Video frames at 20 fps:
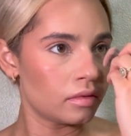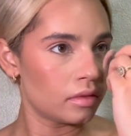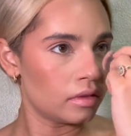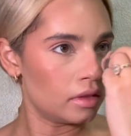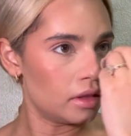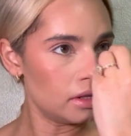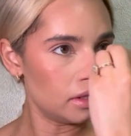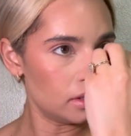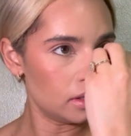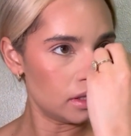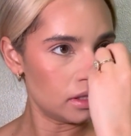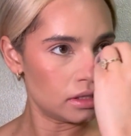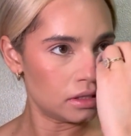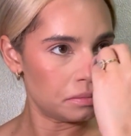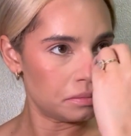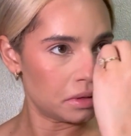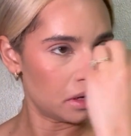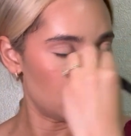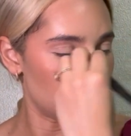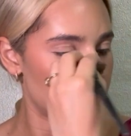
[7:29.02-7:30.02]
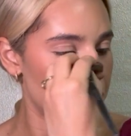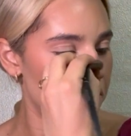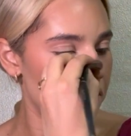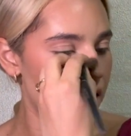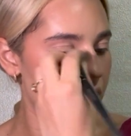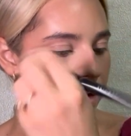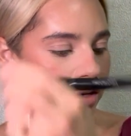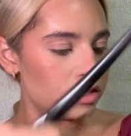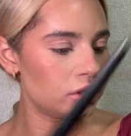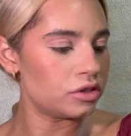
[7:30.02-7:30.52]
This is a bigger
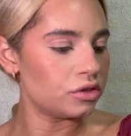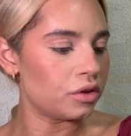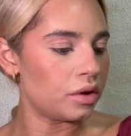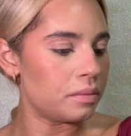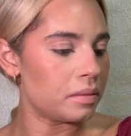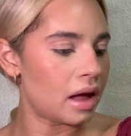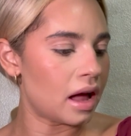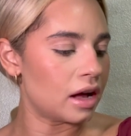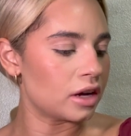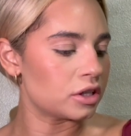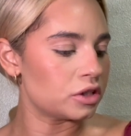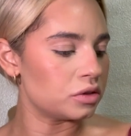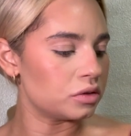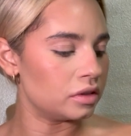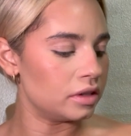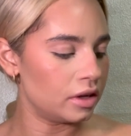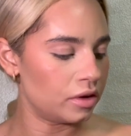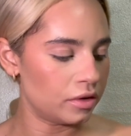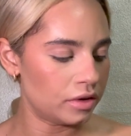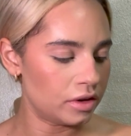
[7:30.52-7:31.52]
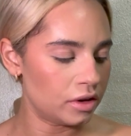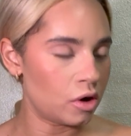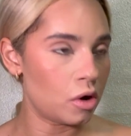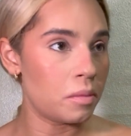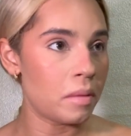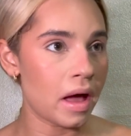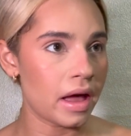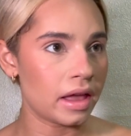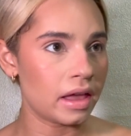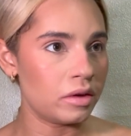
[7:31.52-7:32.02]
brush, so I'm actually going to go
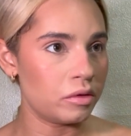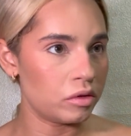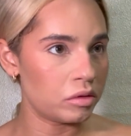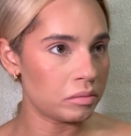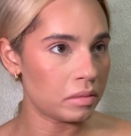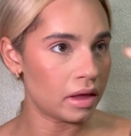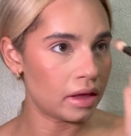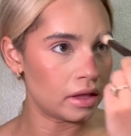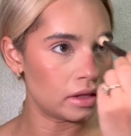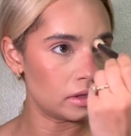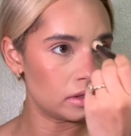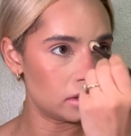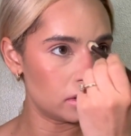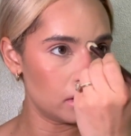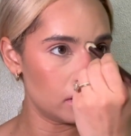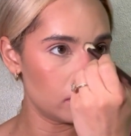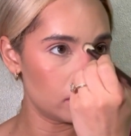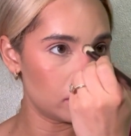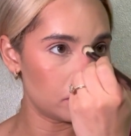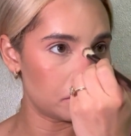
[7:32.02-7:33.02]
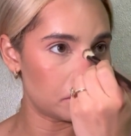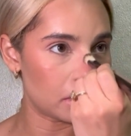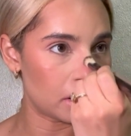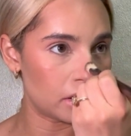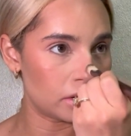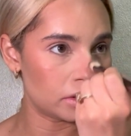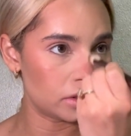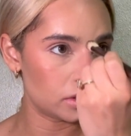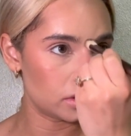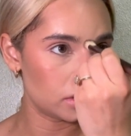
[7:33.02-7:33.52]
back in with my concealer
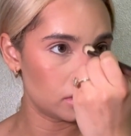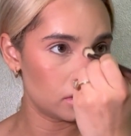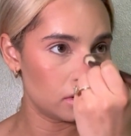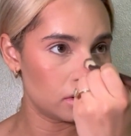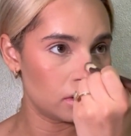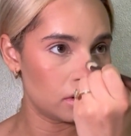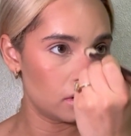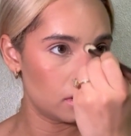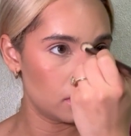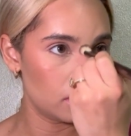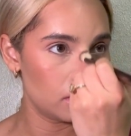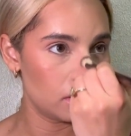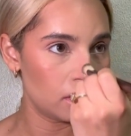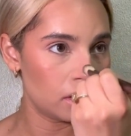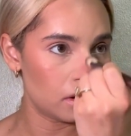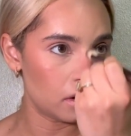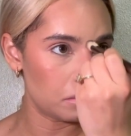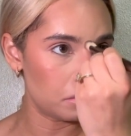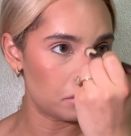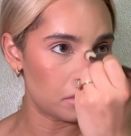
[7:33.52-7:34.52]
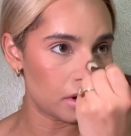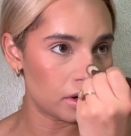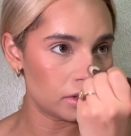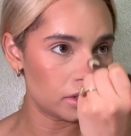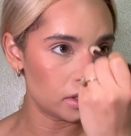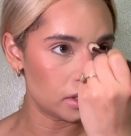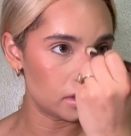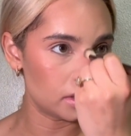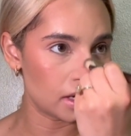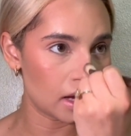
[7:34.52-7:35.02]
brush and brush
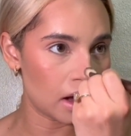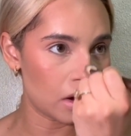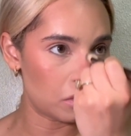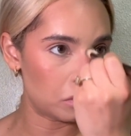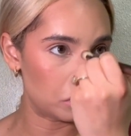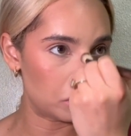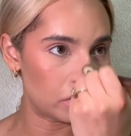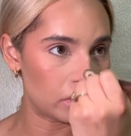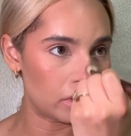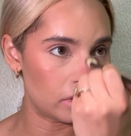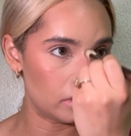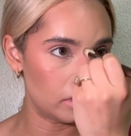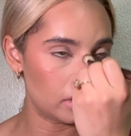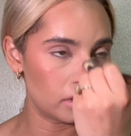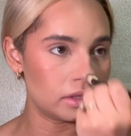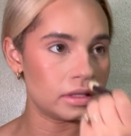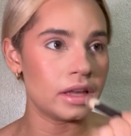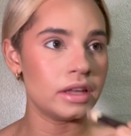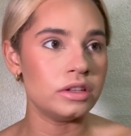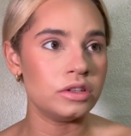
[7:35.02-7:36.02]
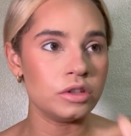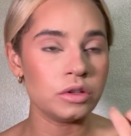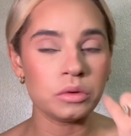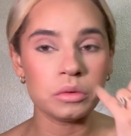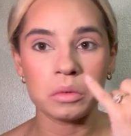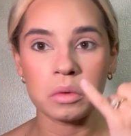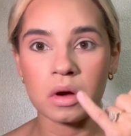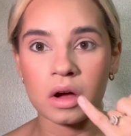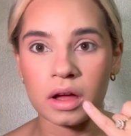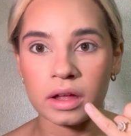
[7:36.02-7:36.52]
it downward because I do
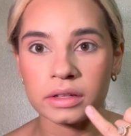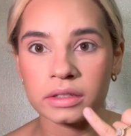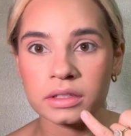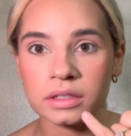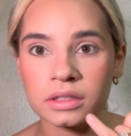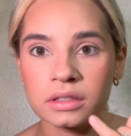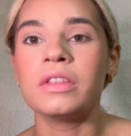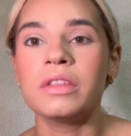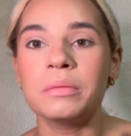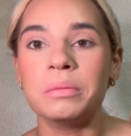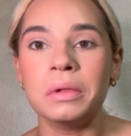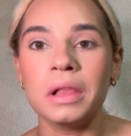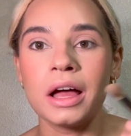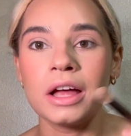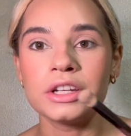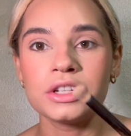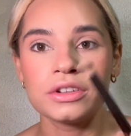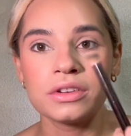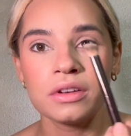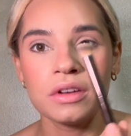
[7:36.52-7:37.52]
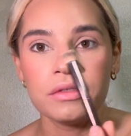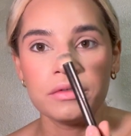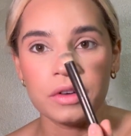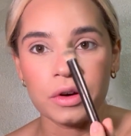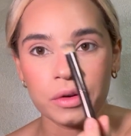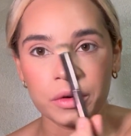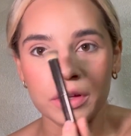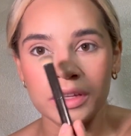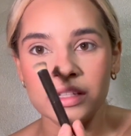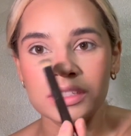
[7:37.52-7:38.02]
want the blush
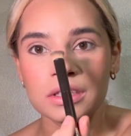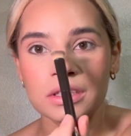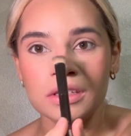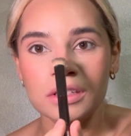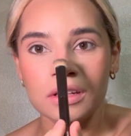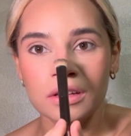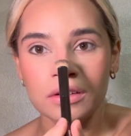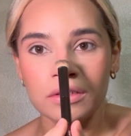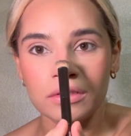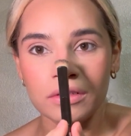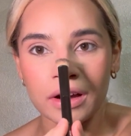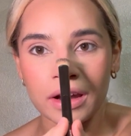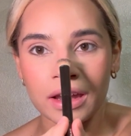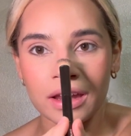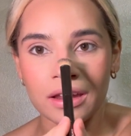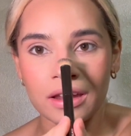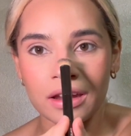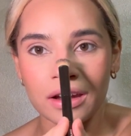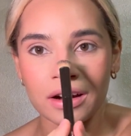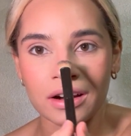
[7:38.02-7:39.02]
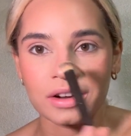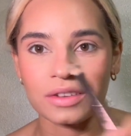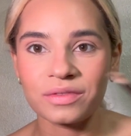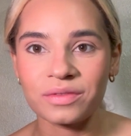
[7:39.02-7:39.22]
focused right here.